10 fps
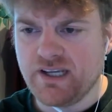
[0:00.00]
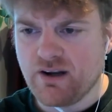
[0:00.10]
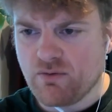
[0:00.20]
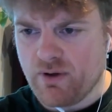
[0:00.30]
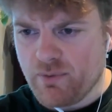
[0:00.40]

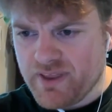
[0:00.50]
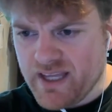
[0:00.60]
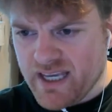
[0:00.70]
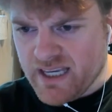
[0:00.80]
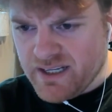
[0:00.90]
here
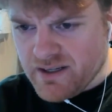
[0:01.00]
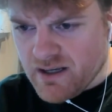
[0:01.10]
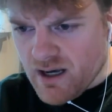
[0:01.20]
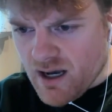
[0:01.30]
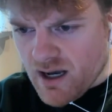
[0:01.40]
within
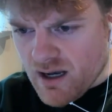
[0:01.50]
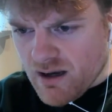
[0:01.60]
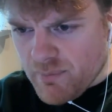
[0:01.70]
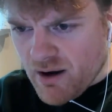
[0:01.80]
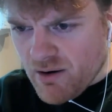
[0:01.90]

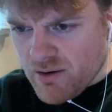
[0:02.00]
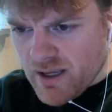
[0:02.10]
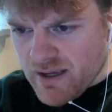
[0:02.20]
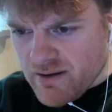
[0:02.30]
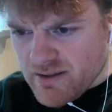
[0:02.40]
about
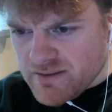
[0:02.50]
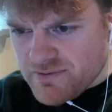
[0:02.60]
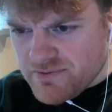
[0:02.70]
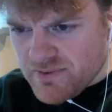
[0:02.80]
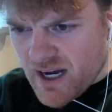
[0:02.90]
a
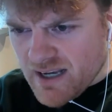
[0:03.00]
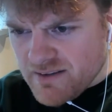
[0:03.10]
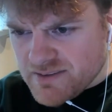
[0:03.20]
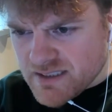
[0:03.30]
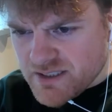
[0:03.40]

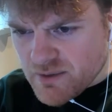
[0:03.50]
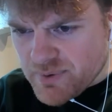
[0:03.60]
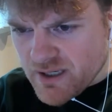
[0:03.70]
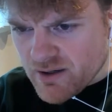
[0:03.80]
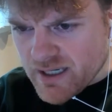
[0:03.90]
5-6 year
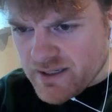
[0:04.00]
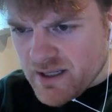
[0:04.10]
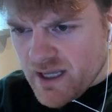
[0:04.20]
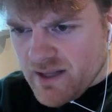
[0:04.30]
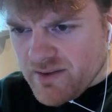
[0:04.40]
period,
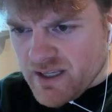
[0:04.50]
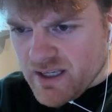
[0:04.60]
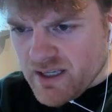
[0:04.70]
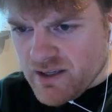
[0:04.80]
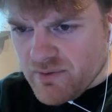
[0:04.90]

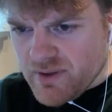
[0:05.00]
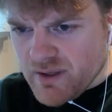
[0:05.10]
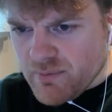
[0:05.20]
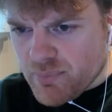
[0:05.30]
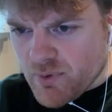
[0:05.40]

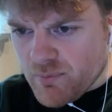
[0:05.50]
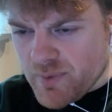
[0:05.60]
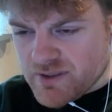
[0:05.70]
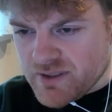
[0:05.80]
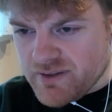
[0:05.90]
the
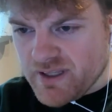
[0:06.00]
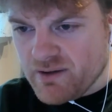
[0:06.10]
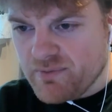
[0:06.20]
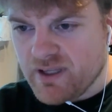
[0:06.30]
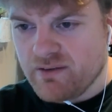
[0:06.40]

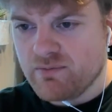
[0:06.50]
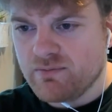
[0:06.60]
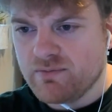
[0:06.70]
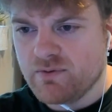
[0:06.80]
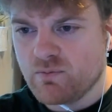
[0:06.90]
basically the
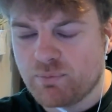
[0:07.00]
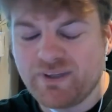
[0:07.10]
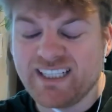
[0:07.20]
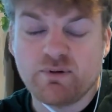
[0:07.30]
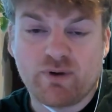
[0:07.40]

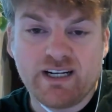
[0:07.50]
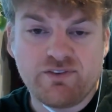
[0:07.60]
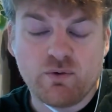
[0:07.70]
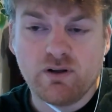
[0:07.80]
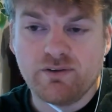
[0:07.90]
replacement rate,
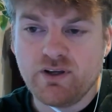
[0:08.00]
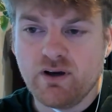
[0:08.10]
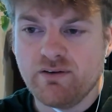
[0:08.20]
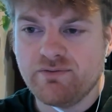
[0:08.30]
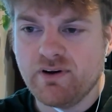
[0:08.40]
if you will,
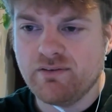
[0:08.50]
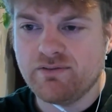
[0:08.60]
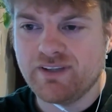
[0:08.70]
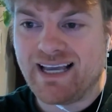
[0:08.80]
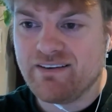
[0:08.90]

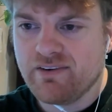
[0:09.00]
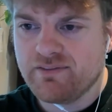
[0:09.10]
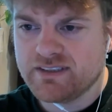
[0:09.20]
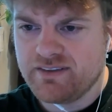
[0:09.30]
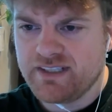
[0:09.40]
of life
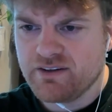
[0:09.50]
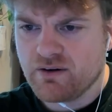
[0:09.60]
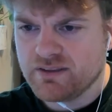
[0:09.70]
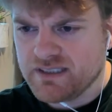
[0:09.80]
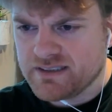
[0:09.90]
of
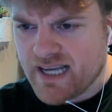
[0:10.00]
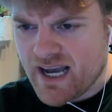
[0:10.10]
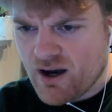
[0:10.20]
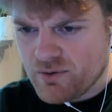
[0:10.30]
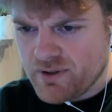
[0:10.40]
17-year-olds is
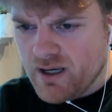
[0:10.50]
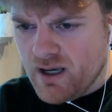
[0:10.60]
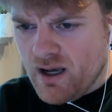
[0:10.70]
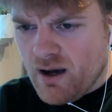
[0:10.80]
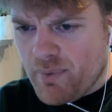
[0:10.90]
down
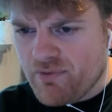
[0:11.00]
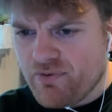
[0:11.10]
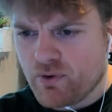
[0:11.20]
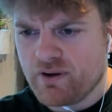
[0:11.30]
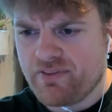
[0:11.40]
about
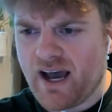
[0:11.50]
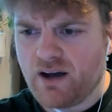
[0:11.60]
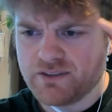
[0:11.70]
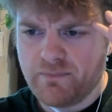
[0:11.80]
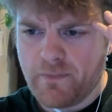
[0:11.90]

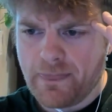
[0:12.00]
400,000.